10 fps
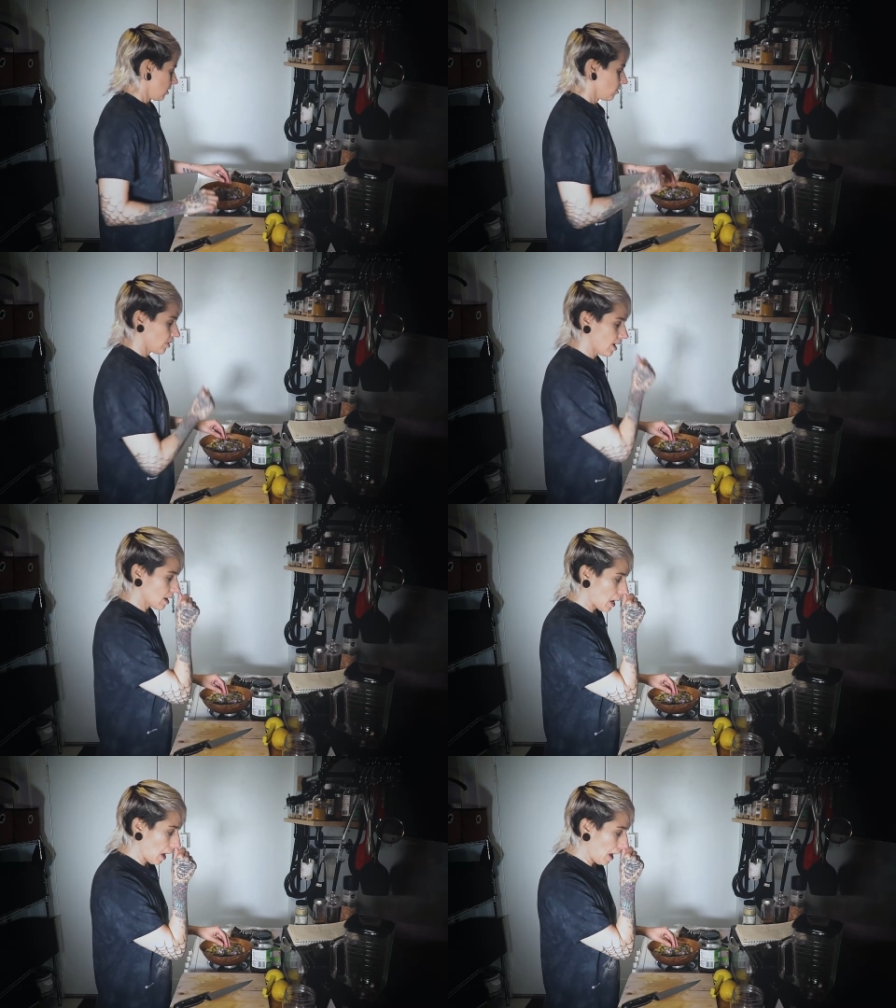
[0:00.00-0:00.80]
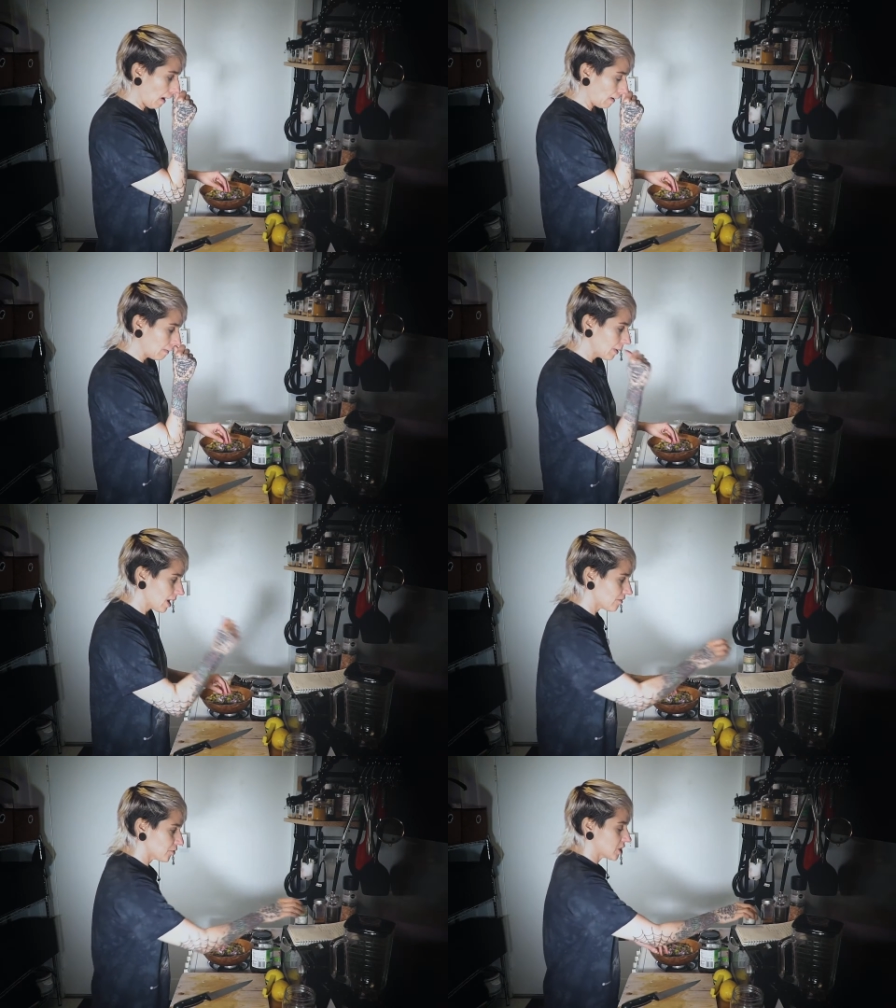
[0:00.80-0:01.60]
All right,
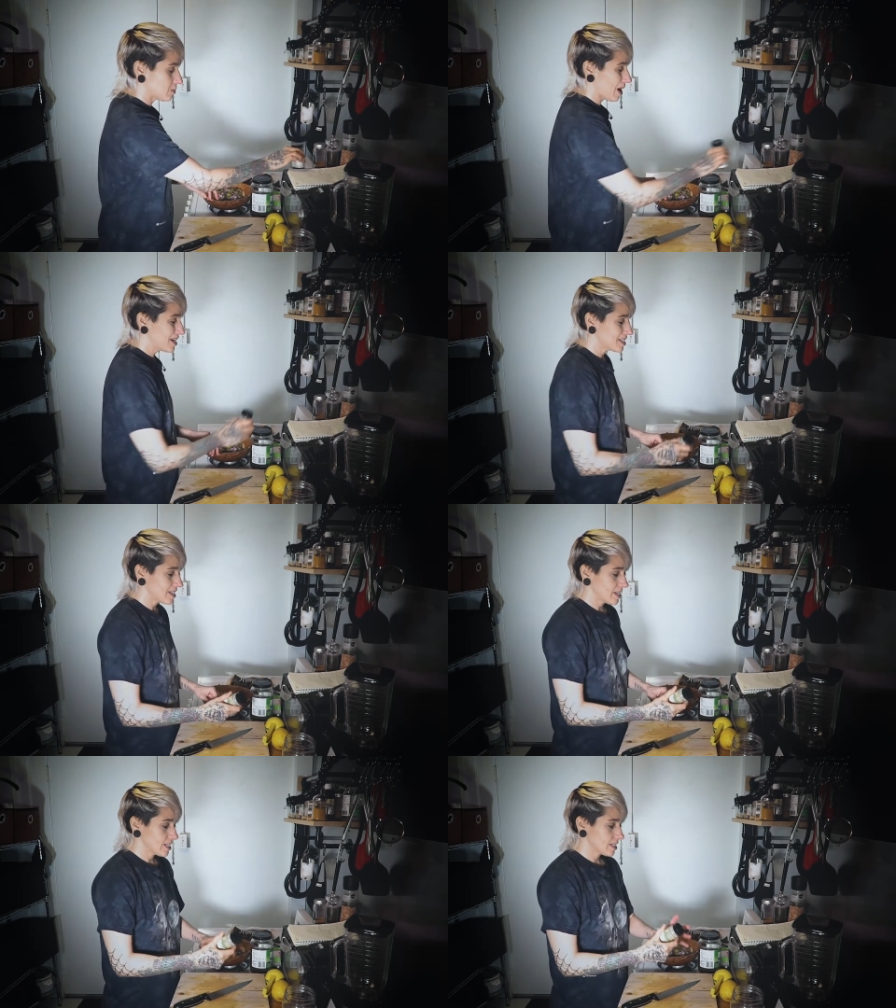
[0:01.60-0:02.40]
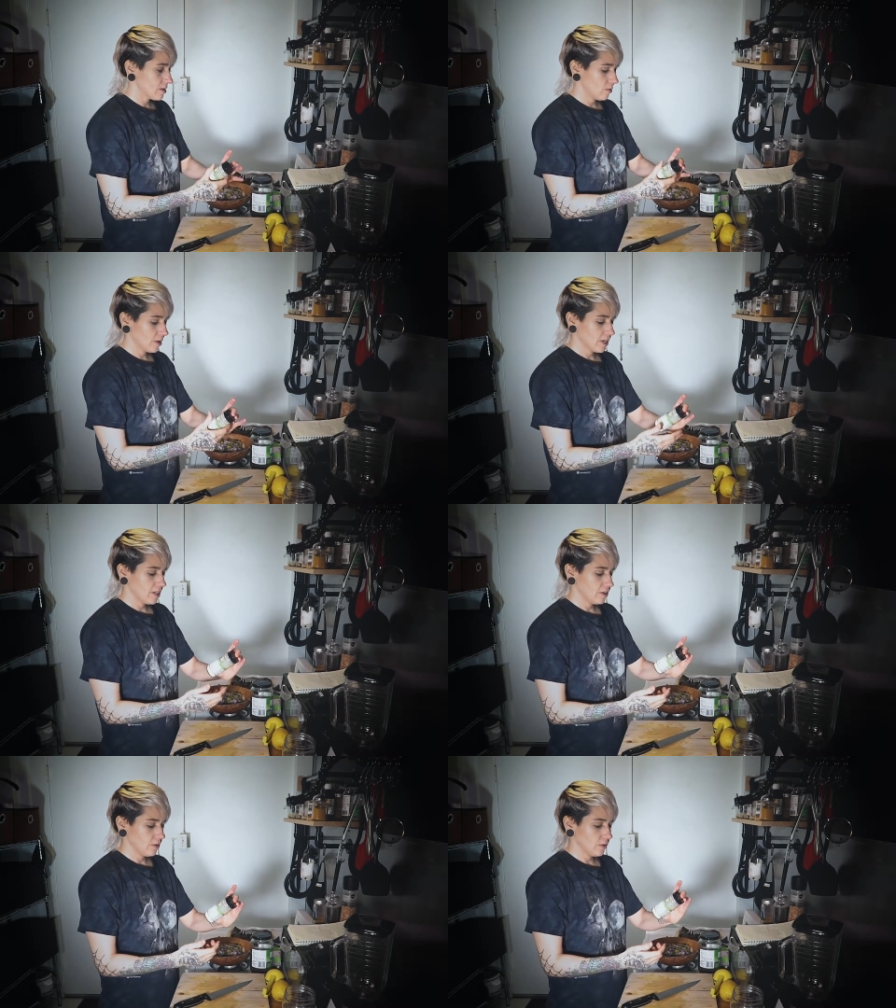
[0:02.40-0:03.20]
and for spices, we're gonna
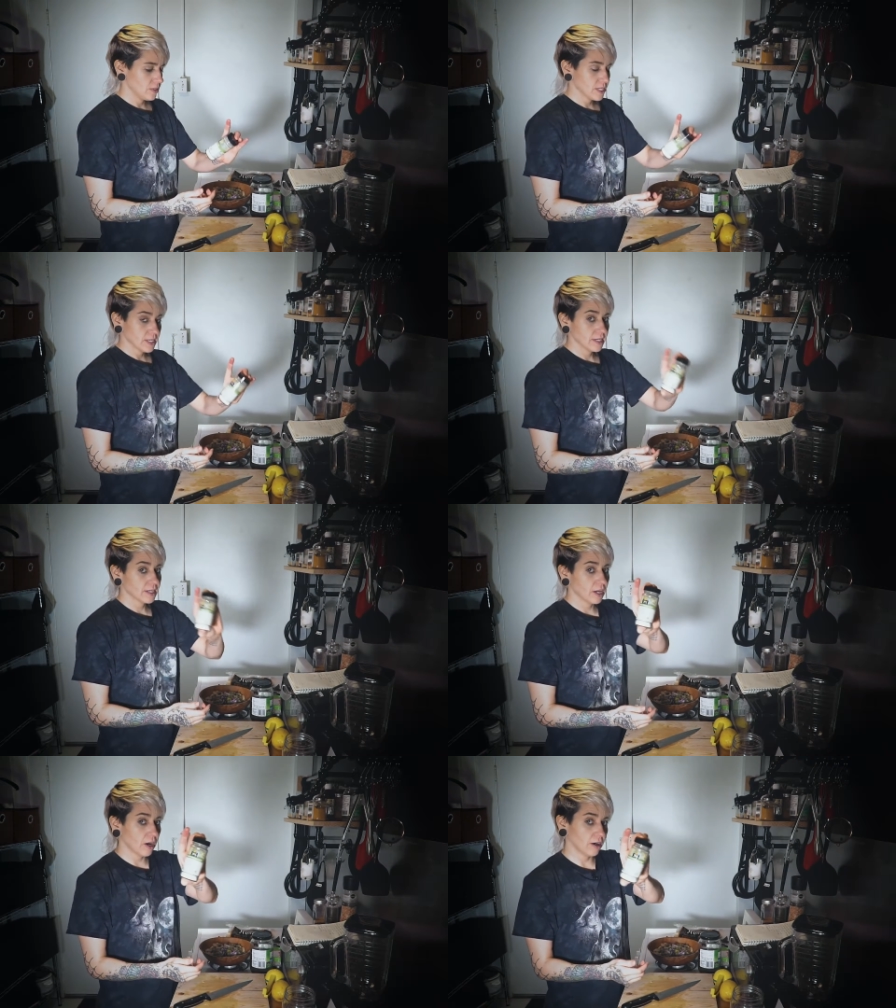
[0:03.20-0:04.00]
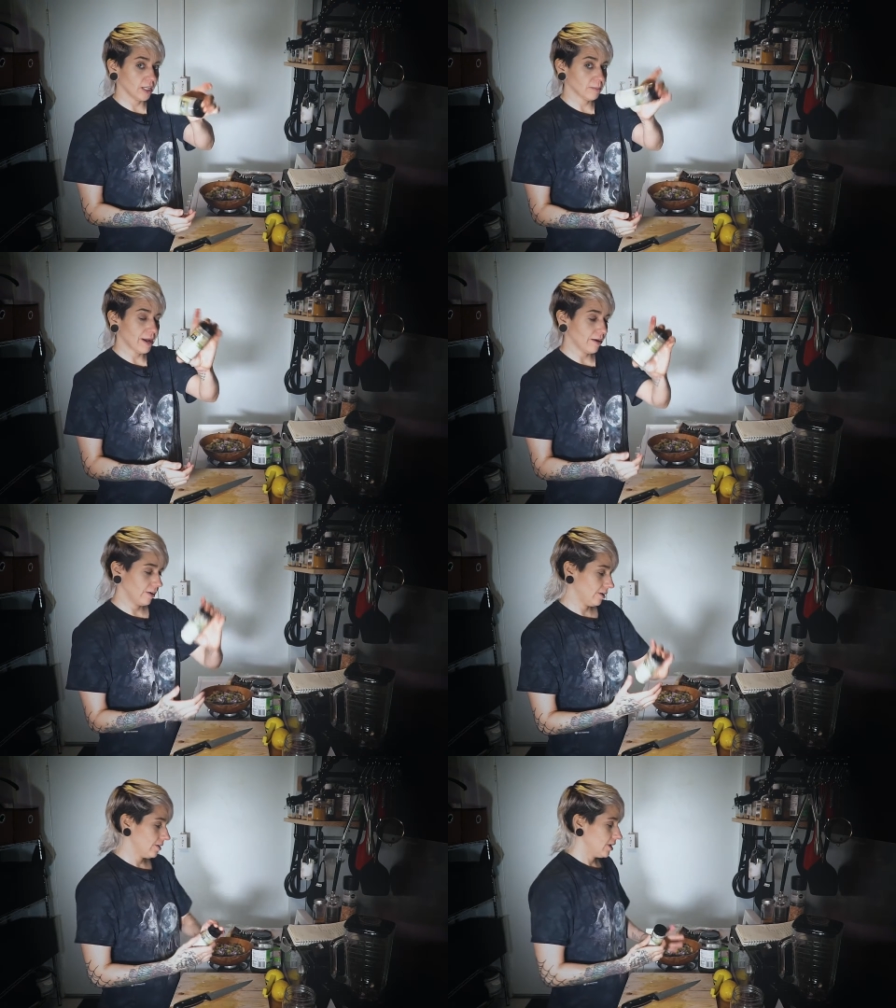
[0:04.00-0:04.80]
use garlic powder.